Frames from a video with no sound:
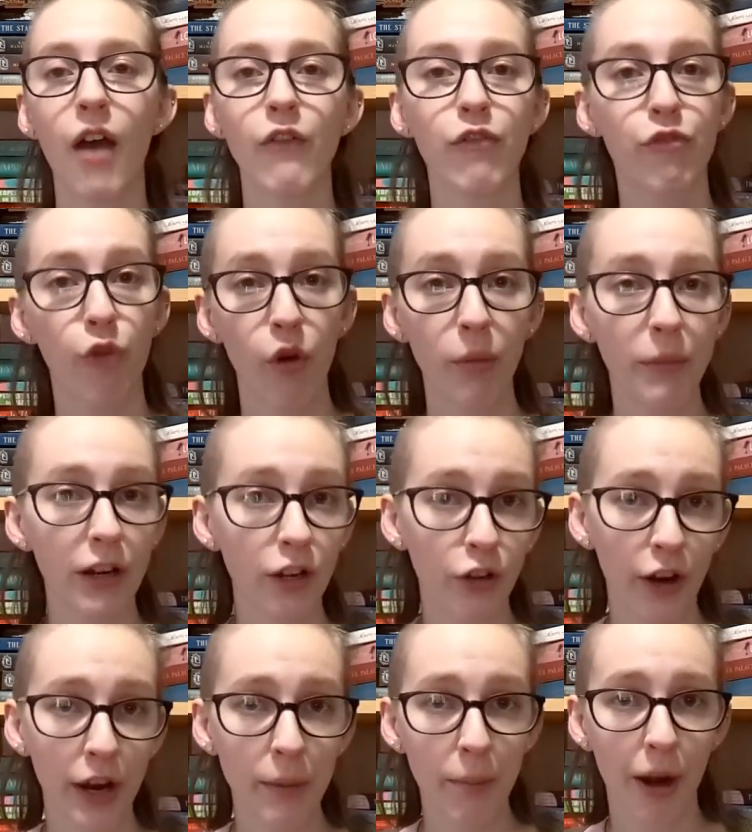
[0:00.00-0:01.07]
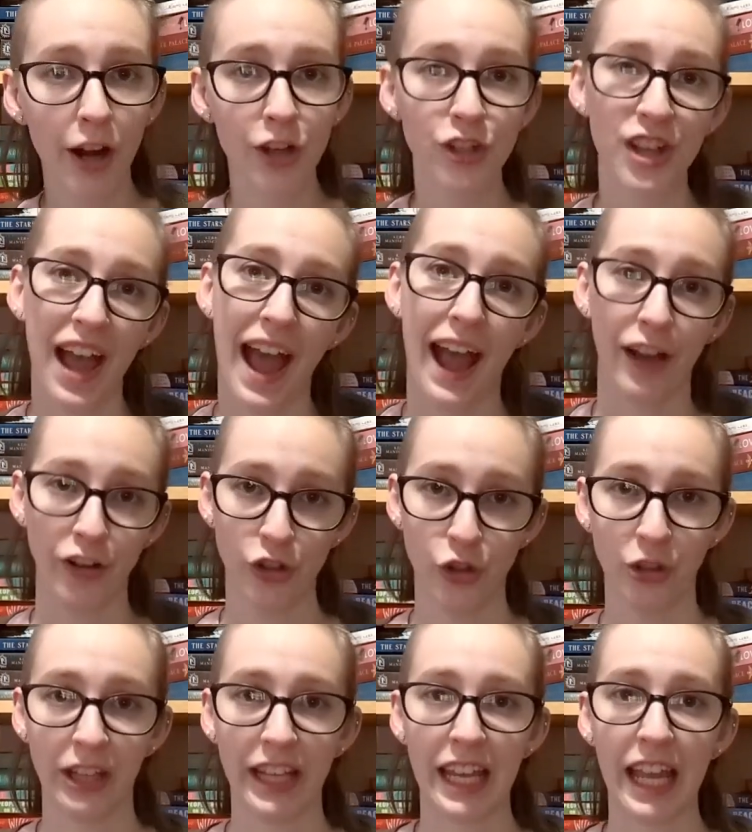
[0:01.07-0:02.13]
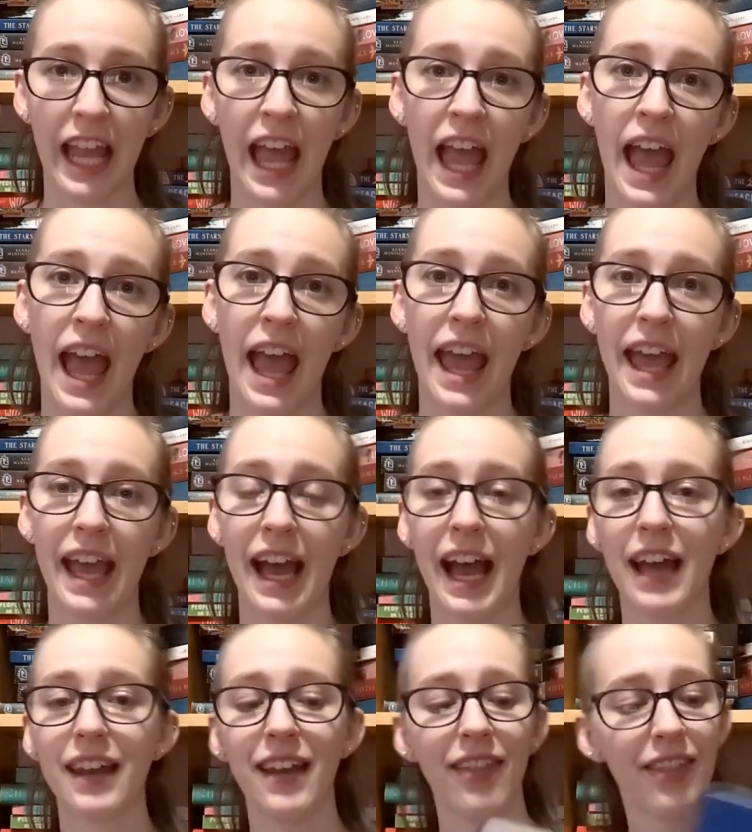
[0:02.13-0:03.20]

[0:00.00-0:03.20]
for middle grade March actually. And